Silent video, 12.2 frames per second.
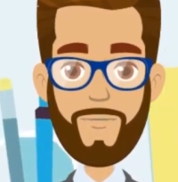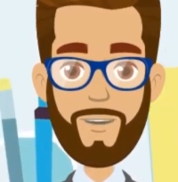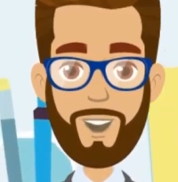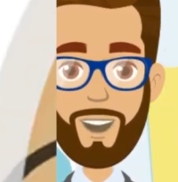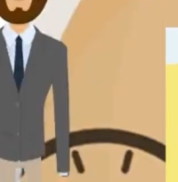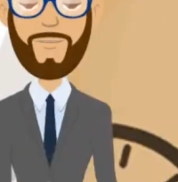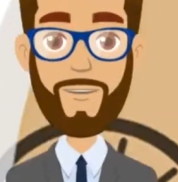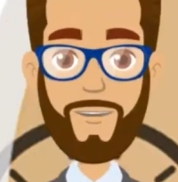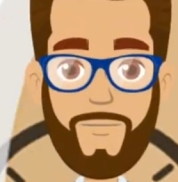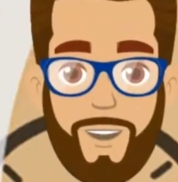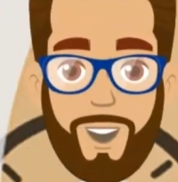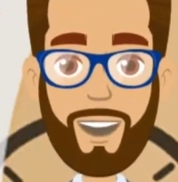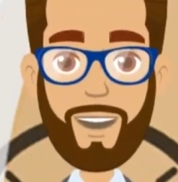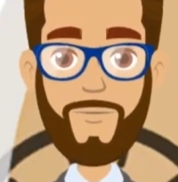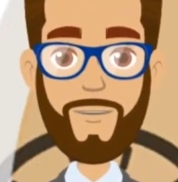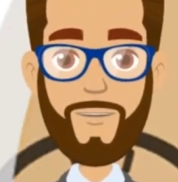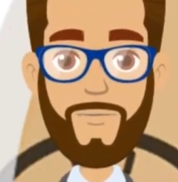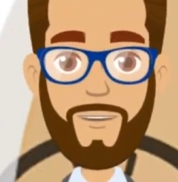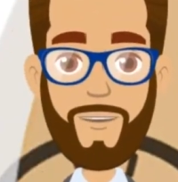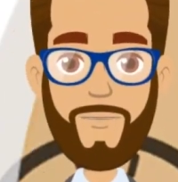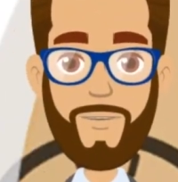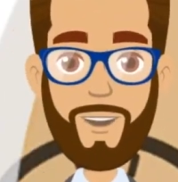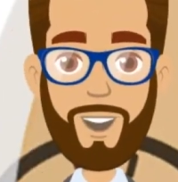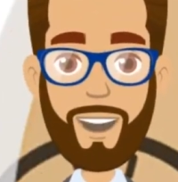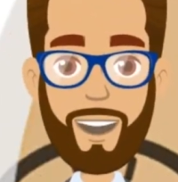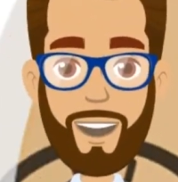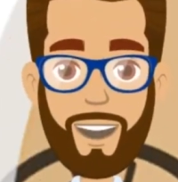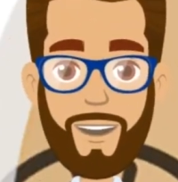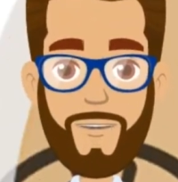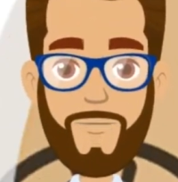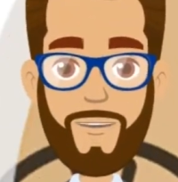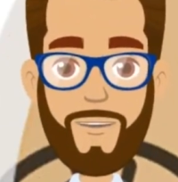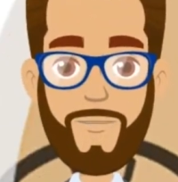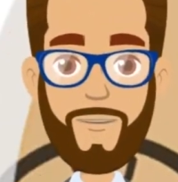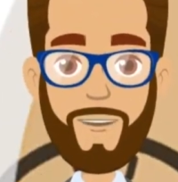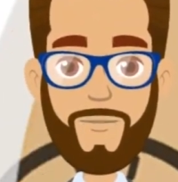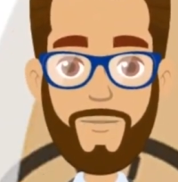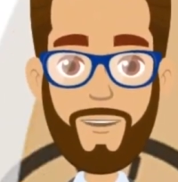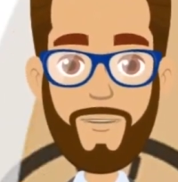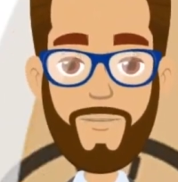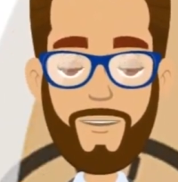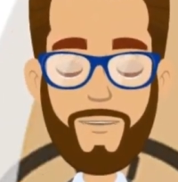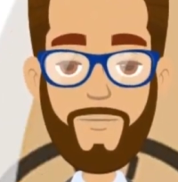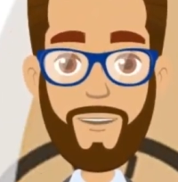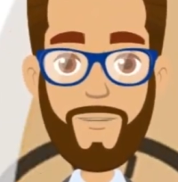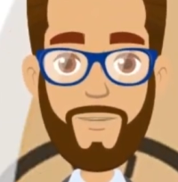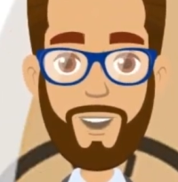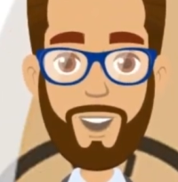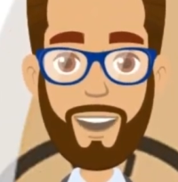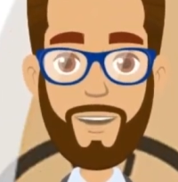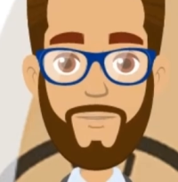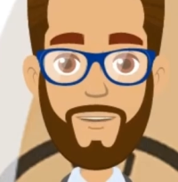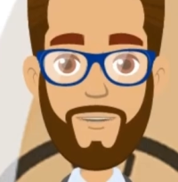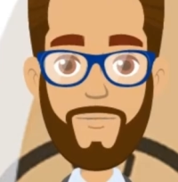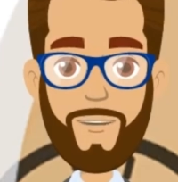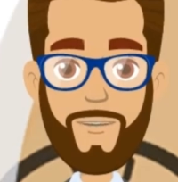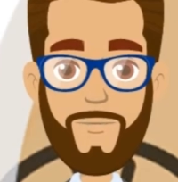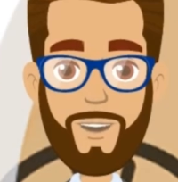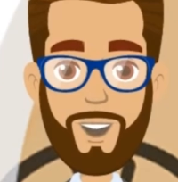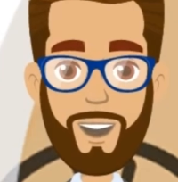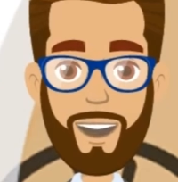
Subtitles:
So what you really need is checks and balances and of course discipline